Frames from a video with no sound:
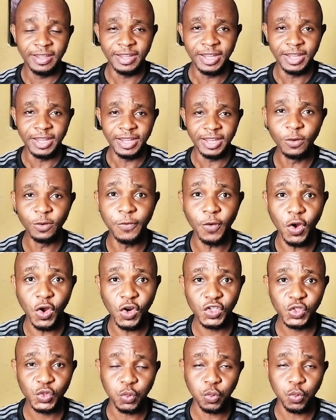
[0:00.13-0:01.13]
Hello,
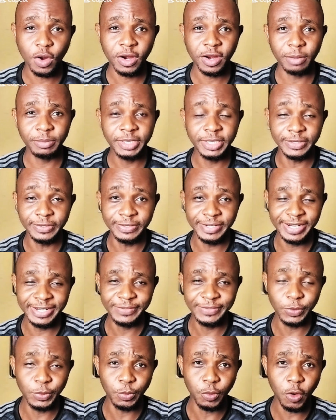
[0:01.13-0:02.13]
folks. Welcome to
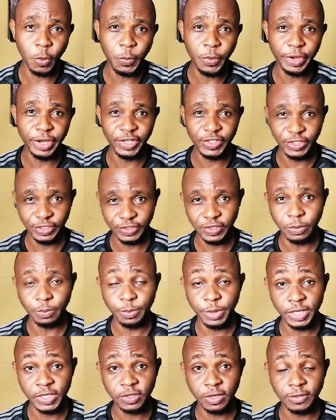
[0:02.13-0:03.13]
today's football predictions on
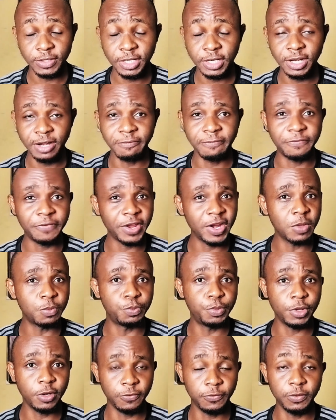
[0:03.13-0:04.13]
BetCross. Another very
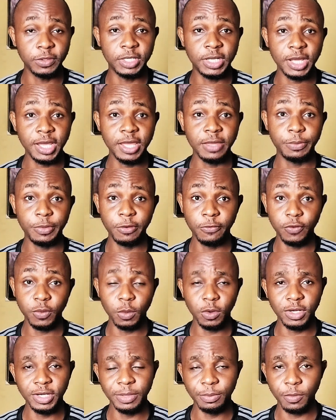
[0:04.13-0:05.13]
beautiful day, beautiful
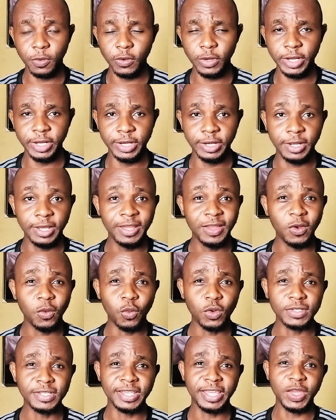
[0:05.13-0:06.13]
Monday morning.
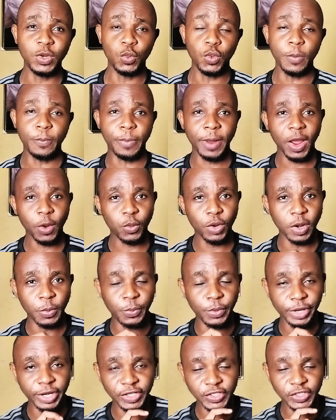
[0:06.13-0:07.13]
Once again, we're back with our
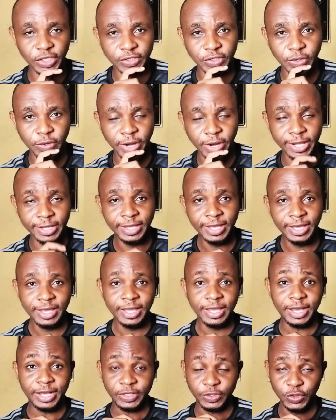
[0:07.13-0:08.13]
predictions. All right.
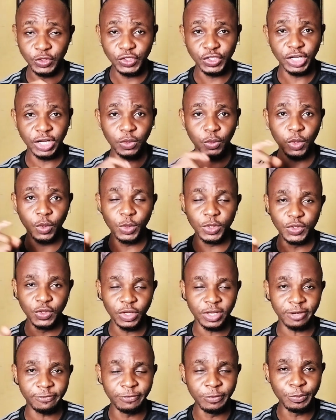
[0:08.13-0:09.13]
As usual, we always
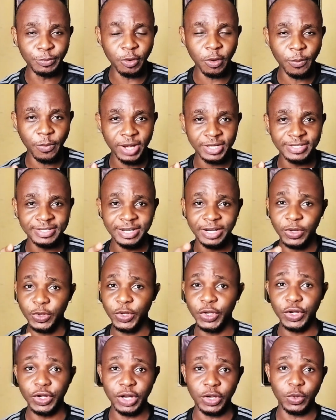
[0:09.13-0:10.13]
look at football matches that are
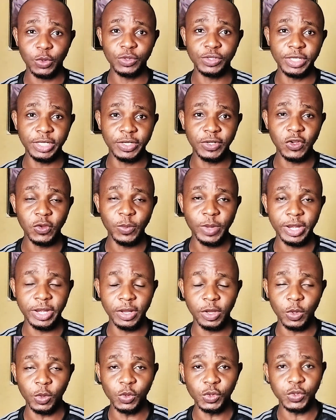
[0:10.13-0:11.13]
going on across the globe and
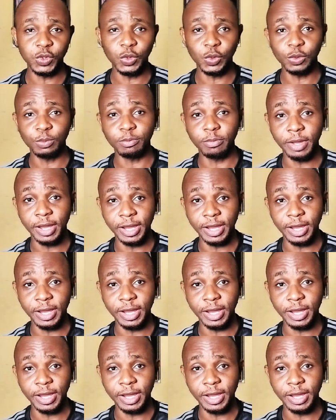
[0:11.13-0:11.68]
also